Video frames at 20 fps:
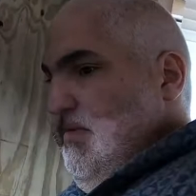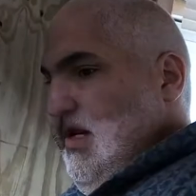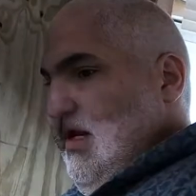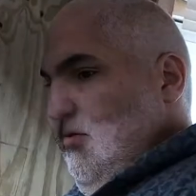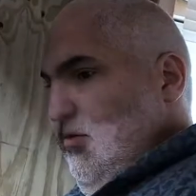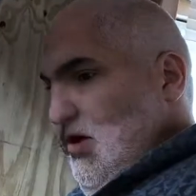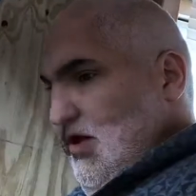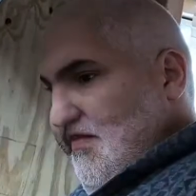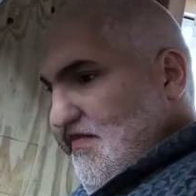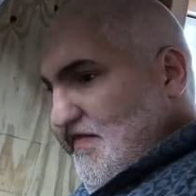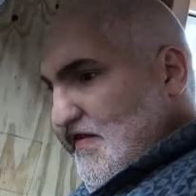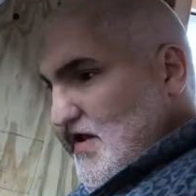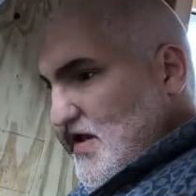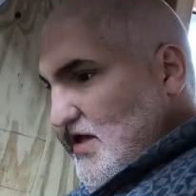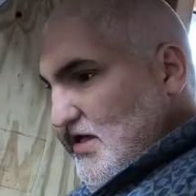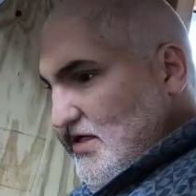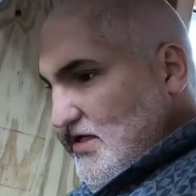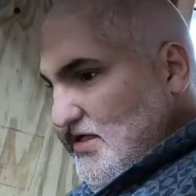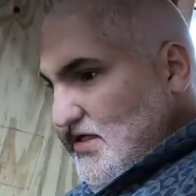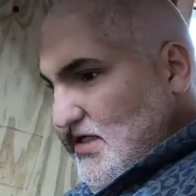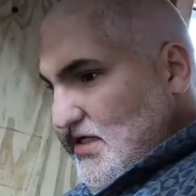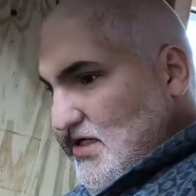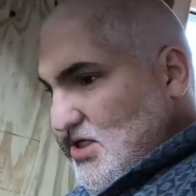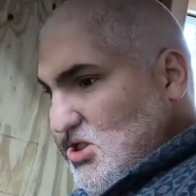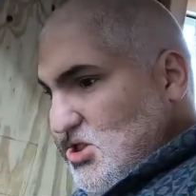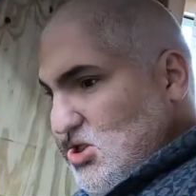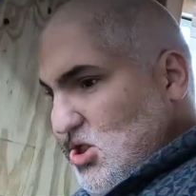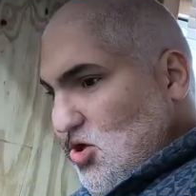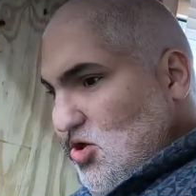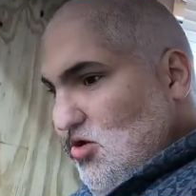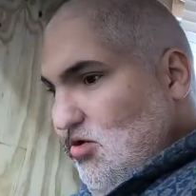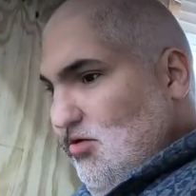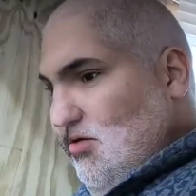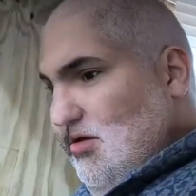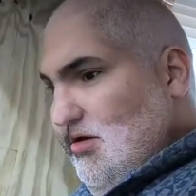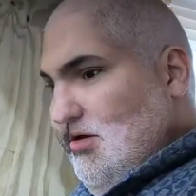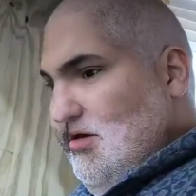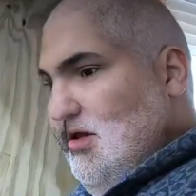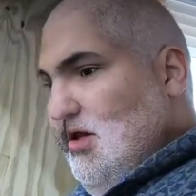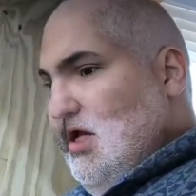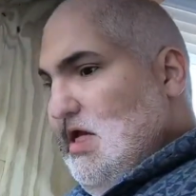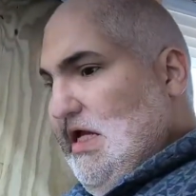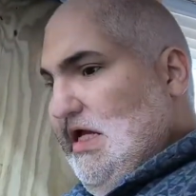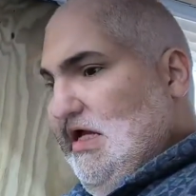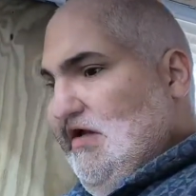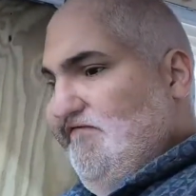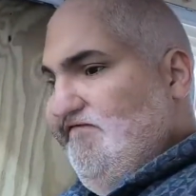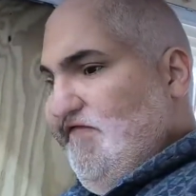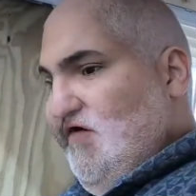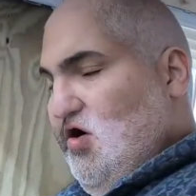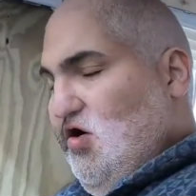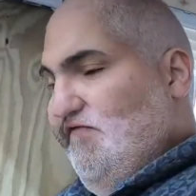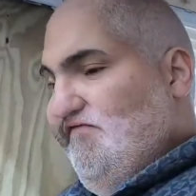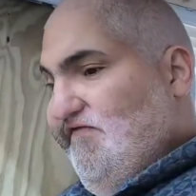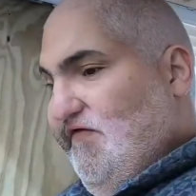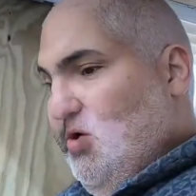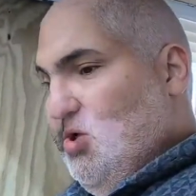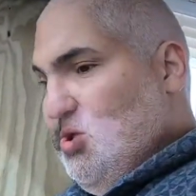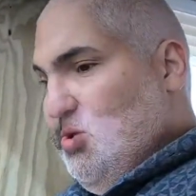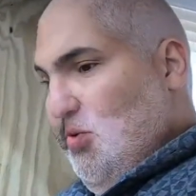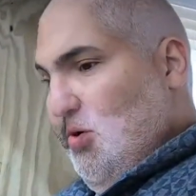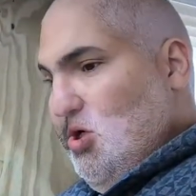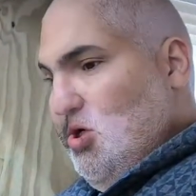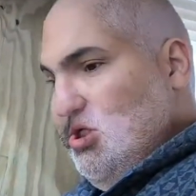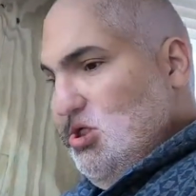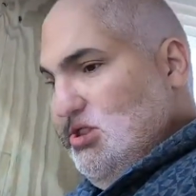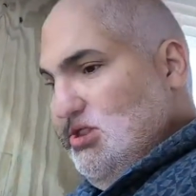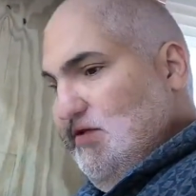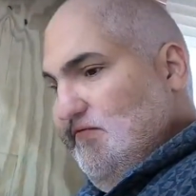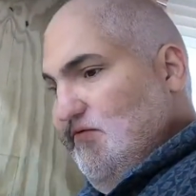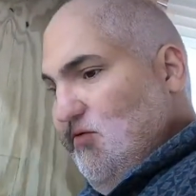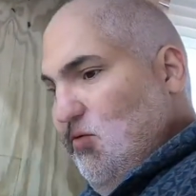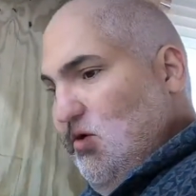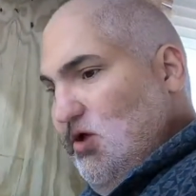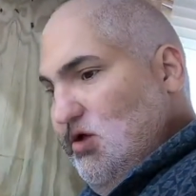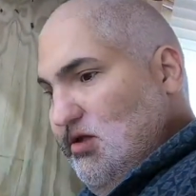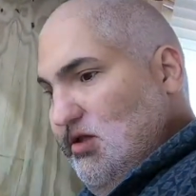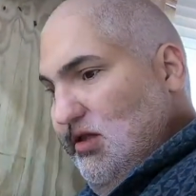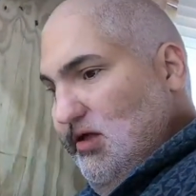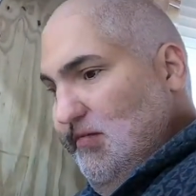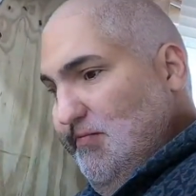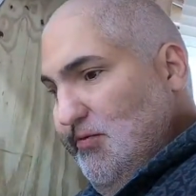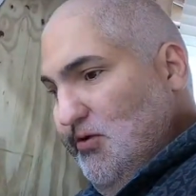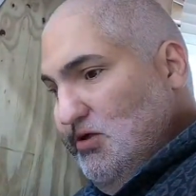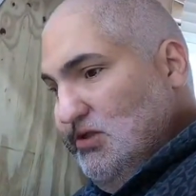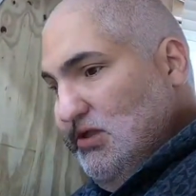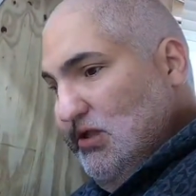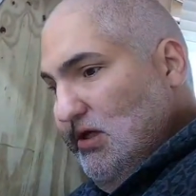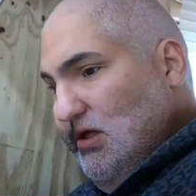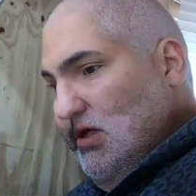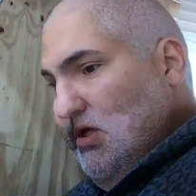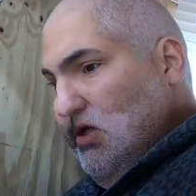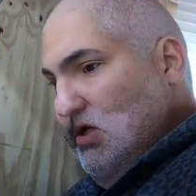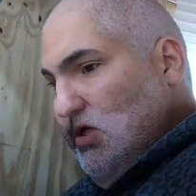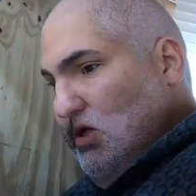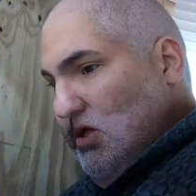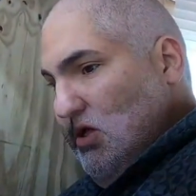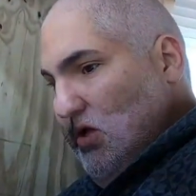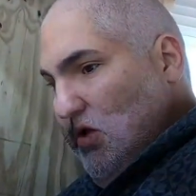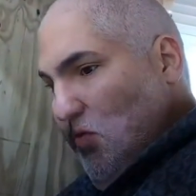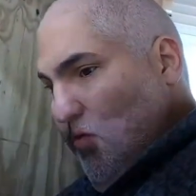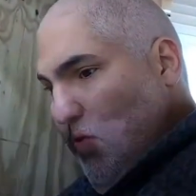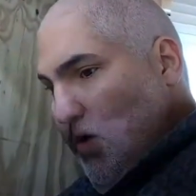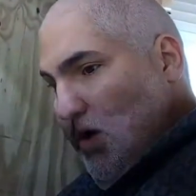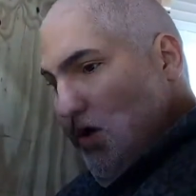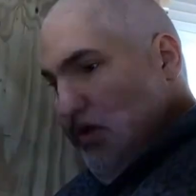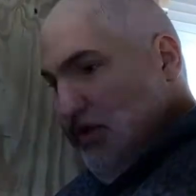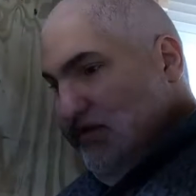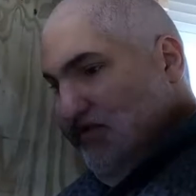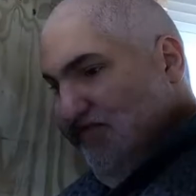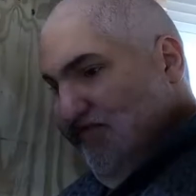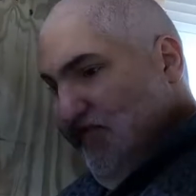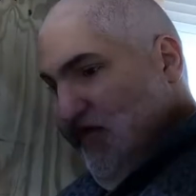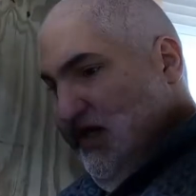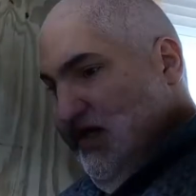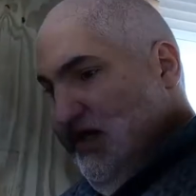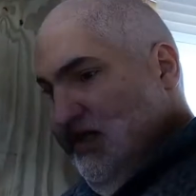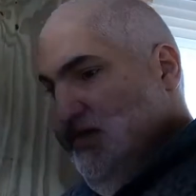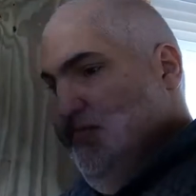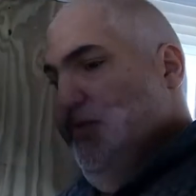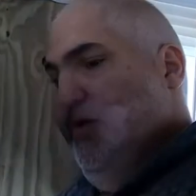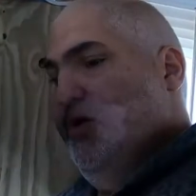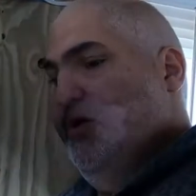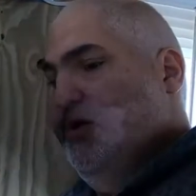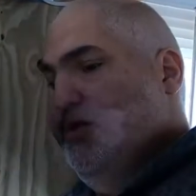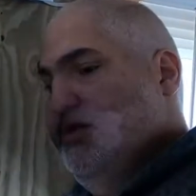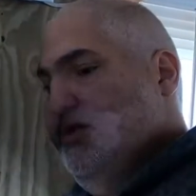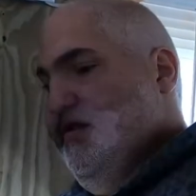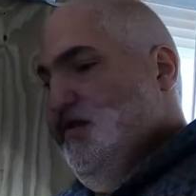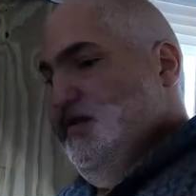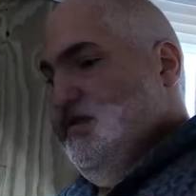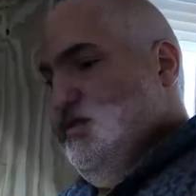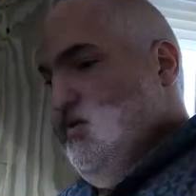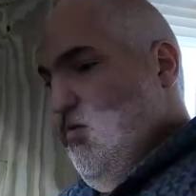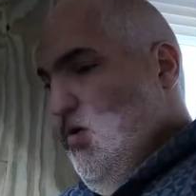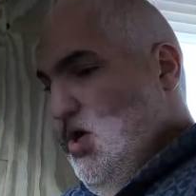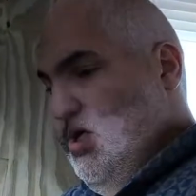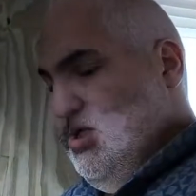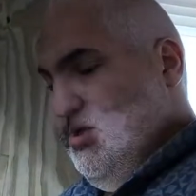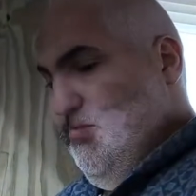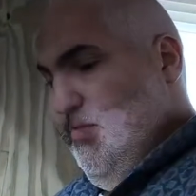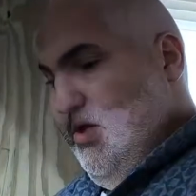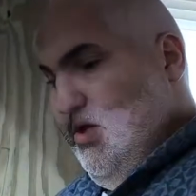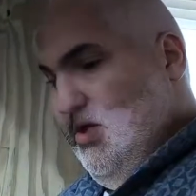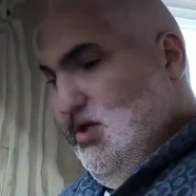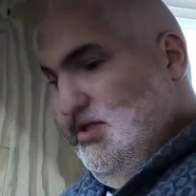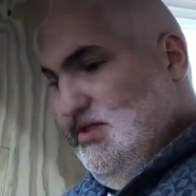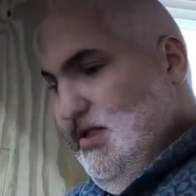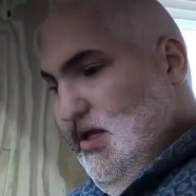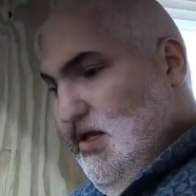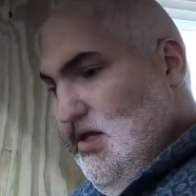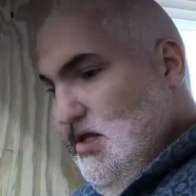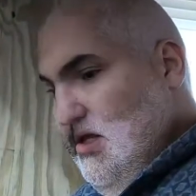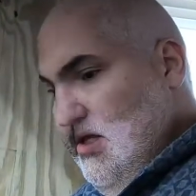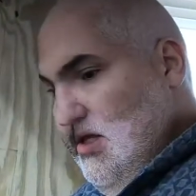I want to thank Cheryl for her first purchase of the wall clippers, Walt for his purchase of the squash balls,